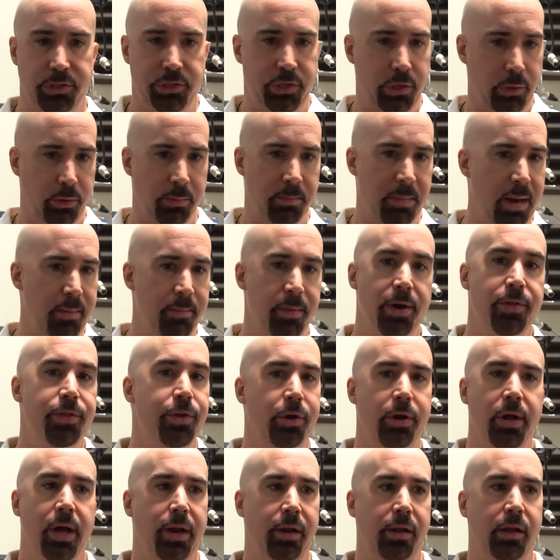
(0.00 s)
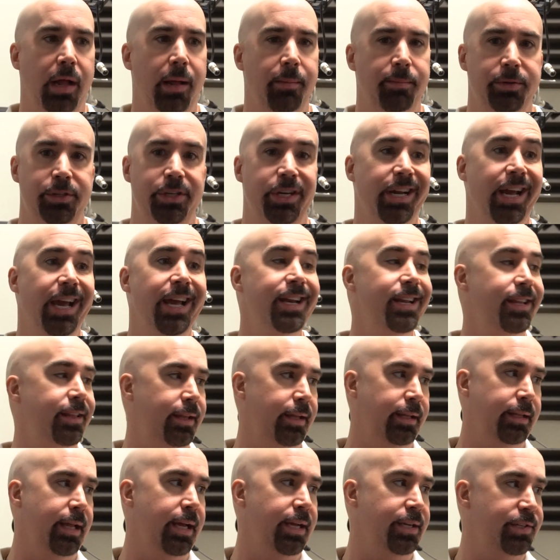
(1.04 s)
So to my mind, they're not accomplishing
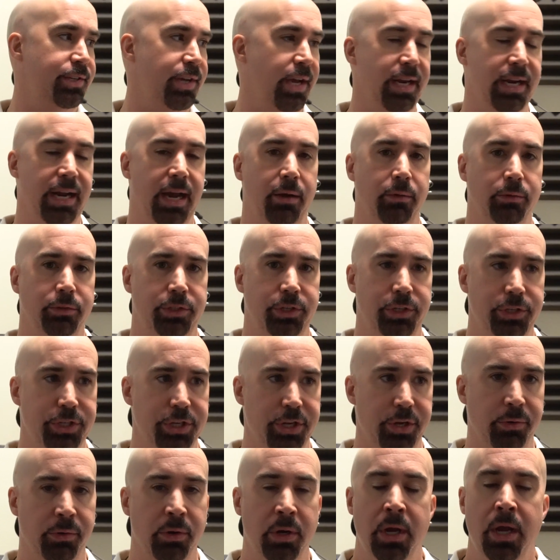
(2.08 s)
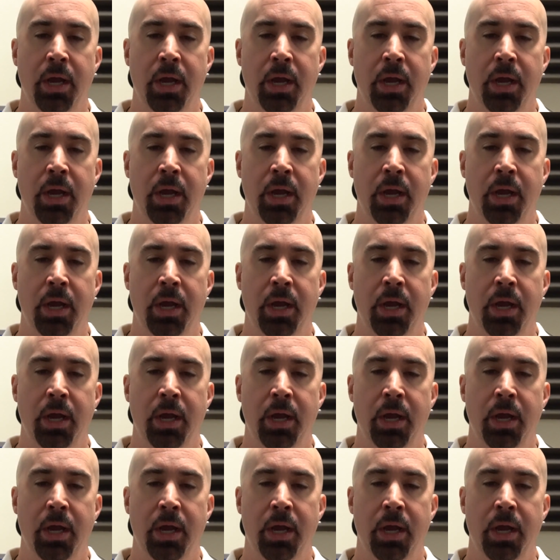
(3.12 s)
anything they set out to do.